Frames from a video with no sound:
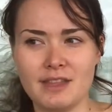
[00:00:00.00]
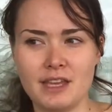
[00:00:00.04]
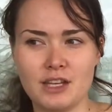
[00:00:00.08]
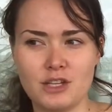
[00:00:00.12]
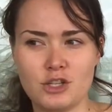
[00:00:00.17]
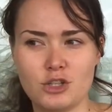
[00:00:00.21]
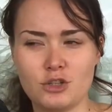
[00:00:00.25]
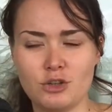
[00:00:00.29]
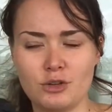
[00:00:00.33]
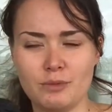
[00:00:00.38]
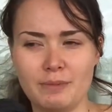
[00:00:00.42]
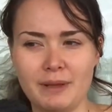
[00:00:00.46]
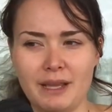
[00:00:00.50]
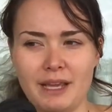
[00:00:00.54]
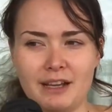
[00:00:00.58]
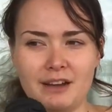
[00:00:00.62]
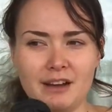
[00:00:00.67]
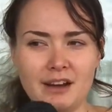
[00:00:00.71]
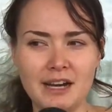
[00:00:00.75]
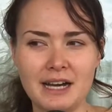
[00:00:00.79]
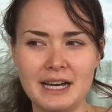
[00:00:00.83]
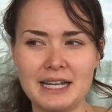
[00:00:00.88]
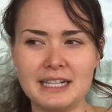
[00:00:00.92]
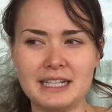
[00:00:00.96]
it should be
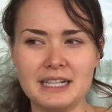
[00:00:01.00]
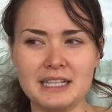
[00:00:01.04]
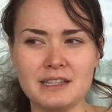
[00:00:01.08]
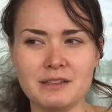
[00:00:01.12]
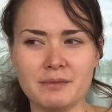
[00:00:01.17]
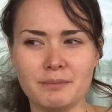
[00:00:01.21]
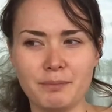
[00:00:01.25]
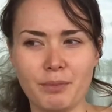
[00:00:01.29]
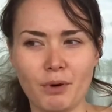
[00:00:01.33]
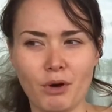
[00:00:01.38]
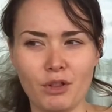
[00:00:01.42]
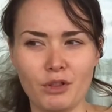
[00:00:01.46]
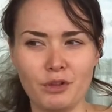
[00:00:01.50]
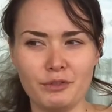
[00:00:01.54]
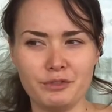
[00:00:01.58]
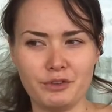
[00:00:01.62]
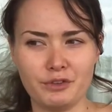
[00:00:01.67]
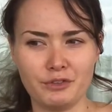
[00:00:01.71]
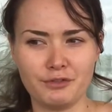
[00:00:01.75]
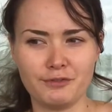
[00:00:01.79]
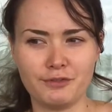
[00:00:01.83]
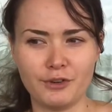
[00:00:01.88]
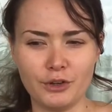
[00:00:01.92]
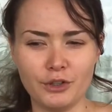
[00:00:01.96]
kind of in the ball of
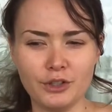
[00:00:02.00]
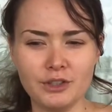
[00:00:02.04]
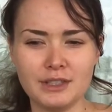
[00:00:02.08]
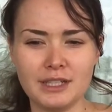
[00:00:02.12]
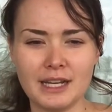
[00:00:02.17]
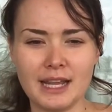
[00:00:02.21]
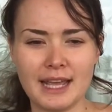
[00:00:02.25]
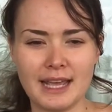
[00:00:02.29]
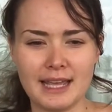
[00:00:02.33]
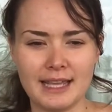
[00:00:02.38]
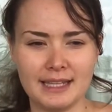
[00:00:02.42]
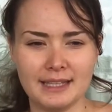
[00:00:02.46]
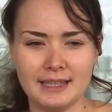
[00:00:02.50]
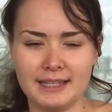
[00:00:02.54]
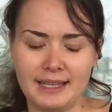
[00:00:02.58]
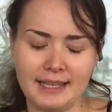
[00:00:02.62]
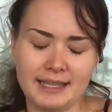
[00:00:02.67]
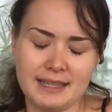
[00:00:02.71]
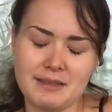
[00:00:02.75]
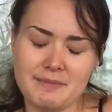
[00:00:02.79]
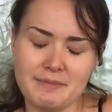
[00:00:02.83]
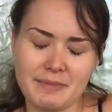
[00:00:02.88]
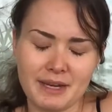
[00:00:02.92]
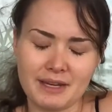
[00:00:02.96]
your foot and
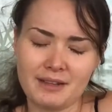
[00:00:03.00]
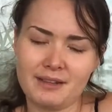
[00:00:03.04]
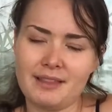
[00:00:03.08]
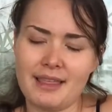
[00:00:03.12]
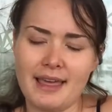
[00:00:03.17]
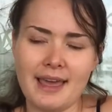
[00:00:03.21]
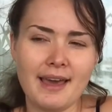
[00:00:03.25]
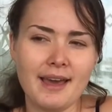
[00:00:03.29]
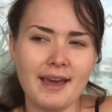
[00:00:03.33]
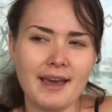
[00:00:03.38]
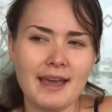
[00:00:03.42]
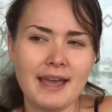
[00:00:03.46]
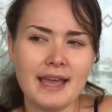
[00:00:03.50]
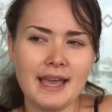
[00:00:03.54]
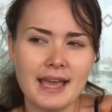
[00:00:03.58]
in the middle there,